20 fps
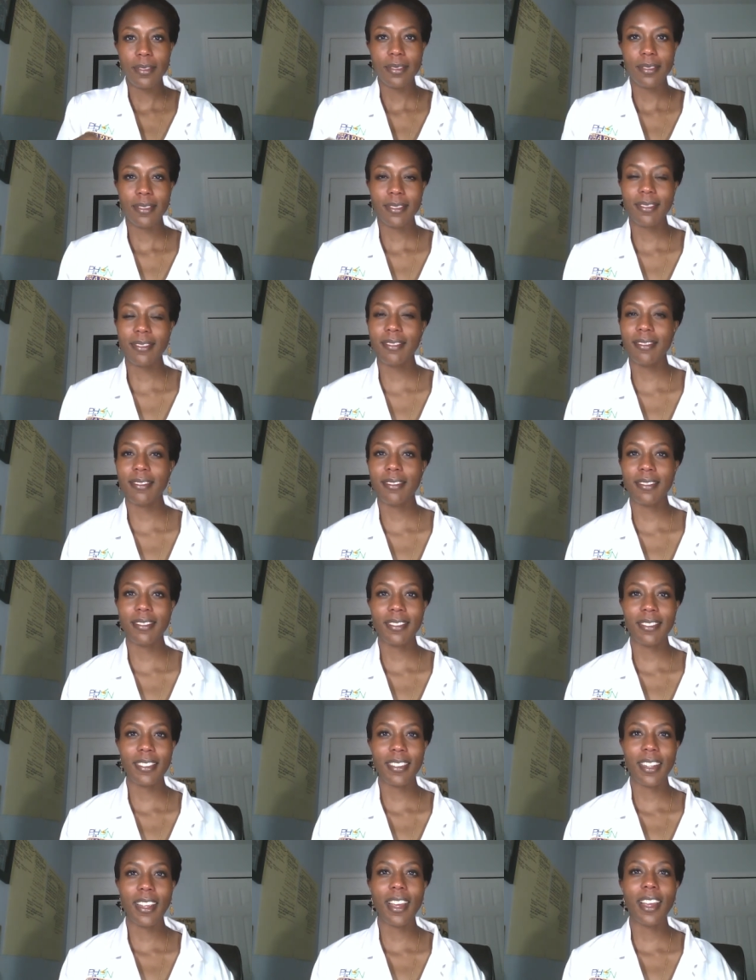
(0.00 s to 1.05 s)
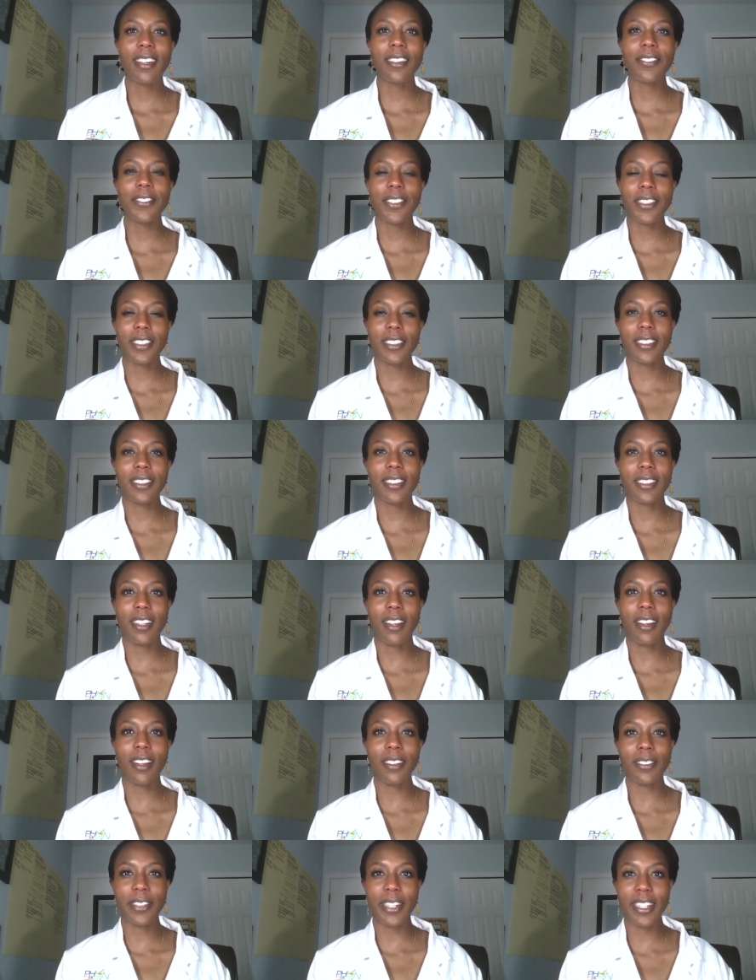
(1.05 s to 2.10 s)
Mm, I feel it
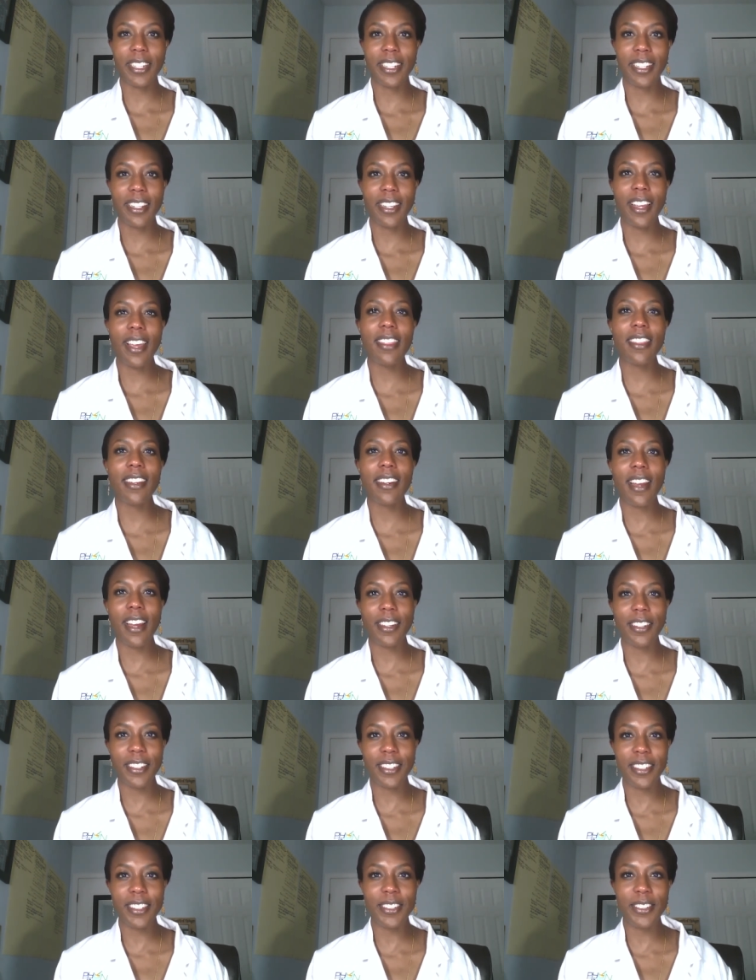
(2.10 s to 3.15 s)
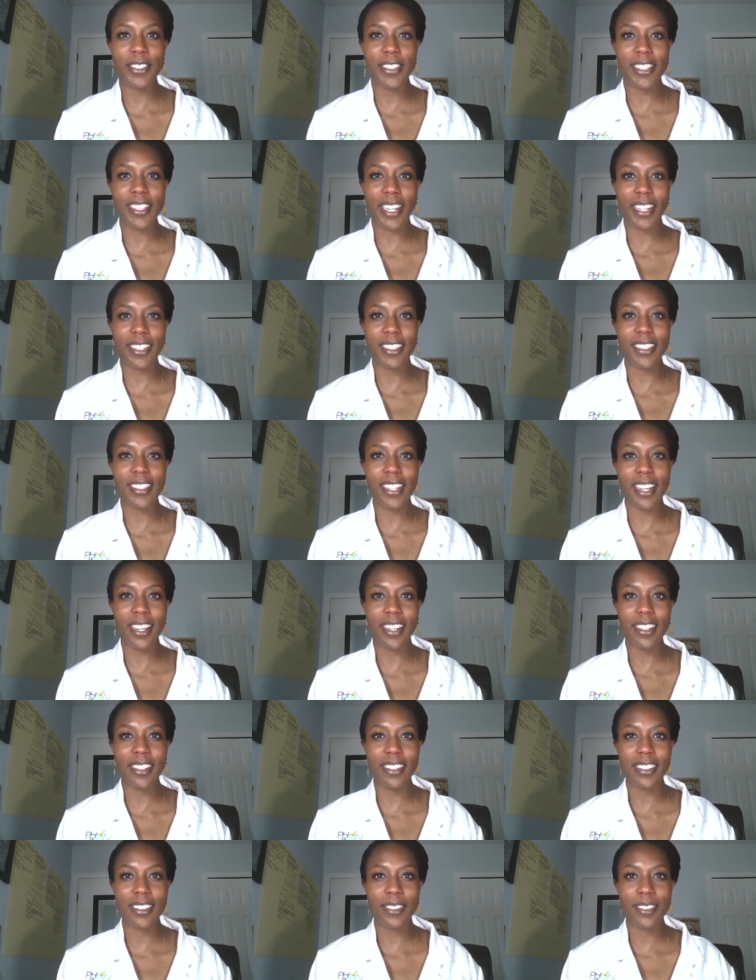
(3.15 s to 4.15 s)
already. And then now you're going to do the second side.